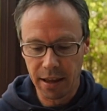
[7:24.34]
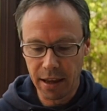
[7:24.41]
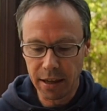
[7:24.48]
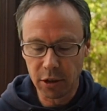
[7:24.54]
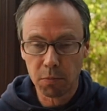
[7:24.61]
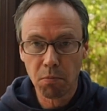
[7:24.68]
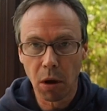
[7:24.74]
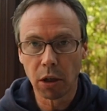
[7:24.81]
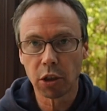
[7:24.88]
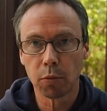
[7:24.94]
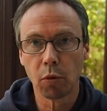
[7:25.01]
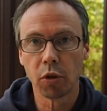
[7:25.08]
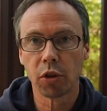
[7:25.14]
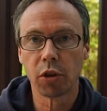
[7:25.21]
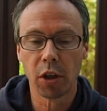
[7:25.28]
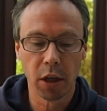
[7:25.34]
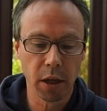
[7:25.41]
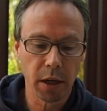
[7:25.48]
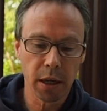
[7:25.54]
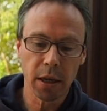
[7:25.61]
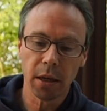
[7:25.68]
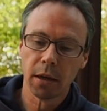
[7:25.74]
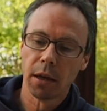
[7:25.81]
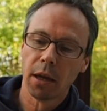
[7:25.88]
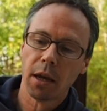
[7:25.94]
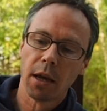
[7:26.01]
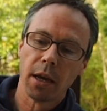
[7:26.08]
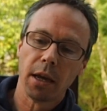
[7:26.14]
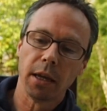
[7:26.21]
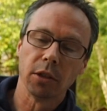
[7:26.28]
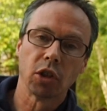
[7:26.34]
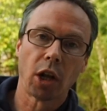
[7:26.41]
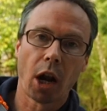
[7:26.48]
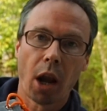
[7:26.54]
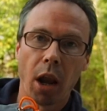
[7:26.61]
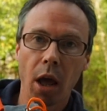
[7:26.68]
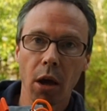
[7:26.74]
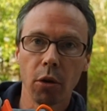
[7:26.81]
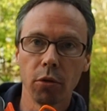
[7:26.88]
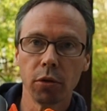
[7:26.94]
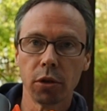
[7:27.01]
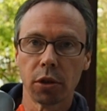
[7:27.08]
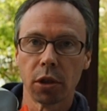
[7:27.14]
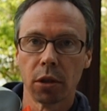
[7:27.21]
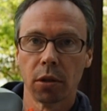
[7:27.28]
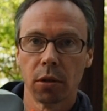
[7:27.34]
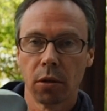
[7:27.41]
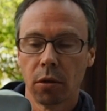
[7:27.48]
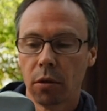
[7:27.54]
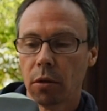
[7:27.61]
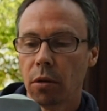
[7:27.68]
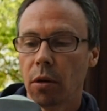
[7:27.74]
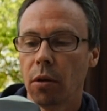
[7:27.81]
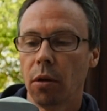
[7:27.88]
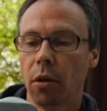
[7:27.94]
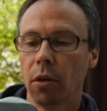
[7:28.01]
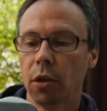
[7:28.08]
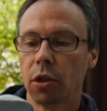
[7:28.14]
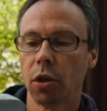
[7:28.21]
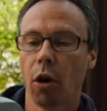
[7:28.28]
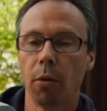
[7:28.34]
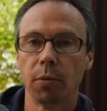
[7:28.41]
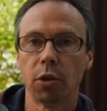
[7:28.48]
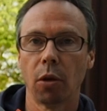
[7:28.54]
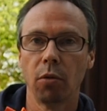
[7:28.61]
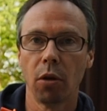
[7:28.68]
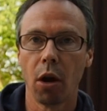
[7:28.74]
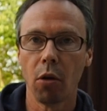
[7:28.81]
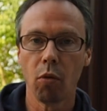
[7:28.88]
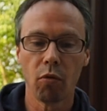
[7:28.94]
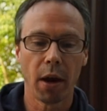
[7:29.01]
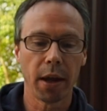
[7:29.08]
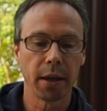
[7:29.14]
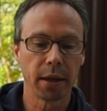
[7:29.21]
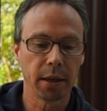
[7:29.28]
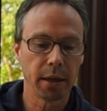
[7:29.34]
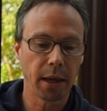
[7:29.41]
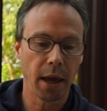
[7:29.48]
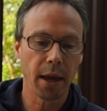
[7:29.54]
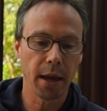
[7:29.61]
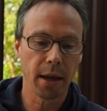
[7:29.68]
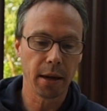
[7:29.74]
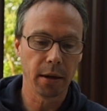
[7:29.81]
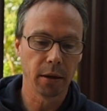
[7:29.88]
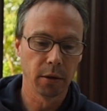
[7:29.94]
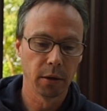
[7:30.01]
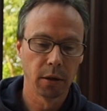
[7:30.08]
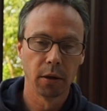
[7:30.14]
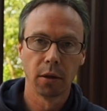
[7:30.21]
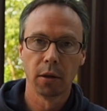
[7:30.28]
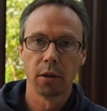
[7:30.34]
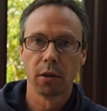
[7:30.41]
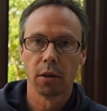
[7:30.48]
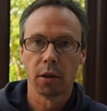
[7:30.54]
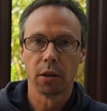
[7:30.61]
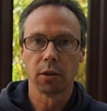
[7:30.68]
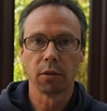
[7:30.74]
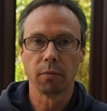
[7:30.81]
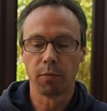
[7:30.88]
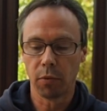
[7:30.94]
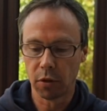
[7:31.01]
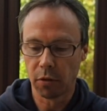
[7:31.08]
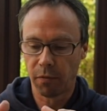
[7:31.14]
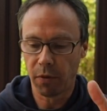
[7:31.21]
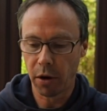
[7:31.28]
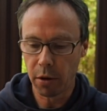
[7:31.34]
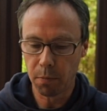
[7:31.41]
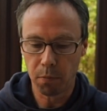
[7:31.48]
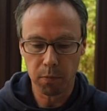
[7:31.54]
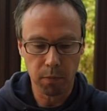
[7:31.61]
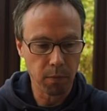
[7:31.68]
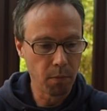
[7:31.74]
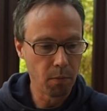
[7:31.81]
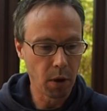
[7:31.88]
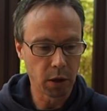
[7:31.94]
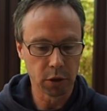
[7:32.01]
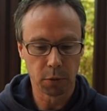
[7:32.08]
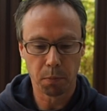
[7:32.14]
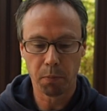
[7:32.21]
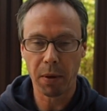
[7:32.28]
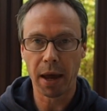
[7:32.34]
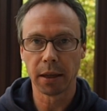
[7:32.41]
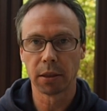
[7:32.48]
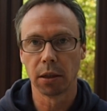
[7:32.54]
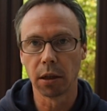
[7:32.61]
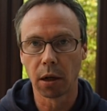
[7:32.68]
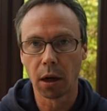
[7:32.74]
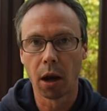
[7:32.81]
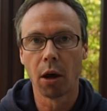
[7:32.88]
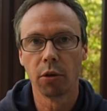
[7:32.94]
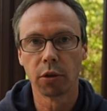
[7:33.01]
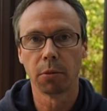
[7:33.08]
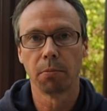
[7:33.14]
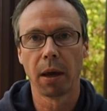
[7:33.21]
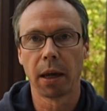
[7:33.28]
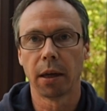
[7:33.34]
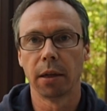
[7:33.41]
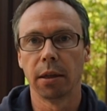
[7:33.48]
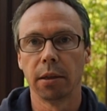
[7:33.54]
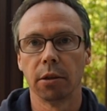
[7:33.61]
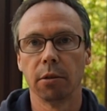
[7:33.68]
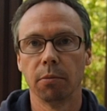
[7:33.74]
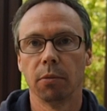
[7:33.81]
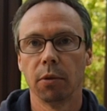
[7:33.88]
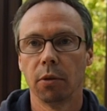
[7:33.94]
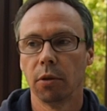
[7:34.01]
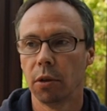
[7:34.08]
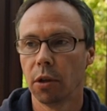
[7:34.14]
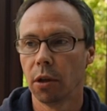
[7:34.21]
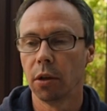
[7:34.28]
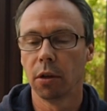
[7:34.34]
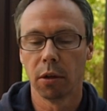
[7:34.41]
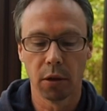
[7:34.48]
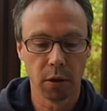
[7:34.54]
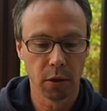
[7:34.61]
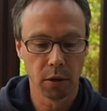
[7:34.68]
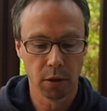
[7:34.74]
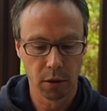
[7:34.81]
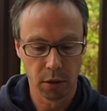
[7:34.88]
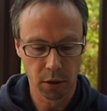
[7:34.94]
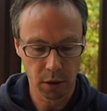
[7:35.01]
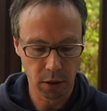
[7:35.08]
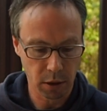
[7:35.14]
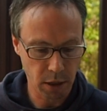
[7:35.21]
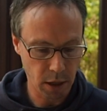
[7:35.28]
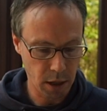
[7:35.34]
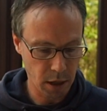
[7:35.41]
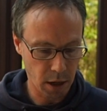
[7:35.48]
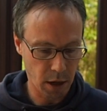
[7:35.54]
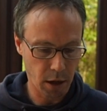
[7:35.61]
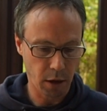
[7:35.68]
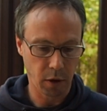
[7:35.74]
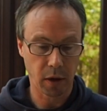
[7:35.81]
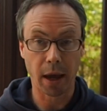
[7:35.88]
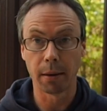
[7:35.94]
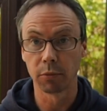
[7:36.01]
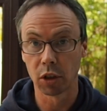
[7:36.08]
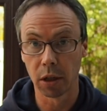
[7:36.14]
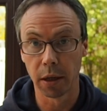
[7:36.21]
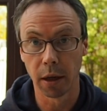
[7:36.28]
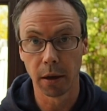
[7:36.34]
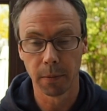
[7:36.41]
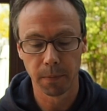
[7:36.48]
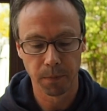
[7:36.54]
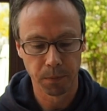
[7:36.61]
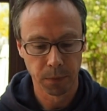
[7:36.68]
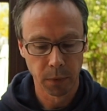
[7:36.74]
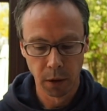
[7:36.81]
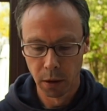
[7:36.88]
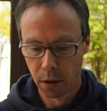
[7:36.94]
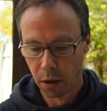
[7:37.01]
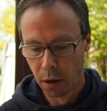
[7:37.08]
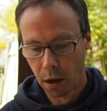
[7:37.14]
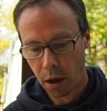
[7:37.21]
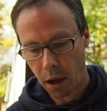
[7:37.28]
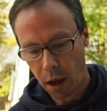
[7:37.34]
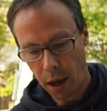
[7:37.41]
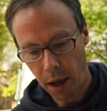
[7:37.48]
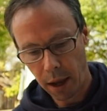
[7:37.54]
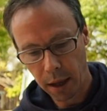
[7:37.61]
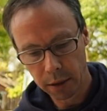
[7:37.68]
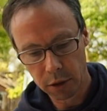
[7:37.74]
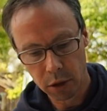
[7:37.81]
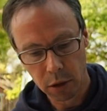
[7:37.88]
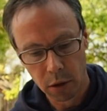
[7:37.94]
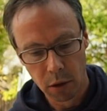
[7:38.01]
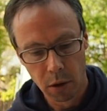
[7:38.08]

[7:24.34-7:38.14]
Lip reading: it's much more sturdy. It's closed on the top, so no rain can get in. It's a very much better closing mechanism than the Camslinger, and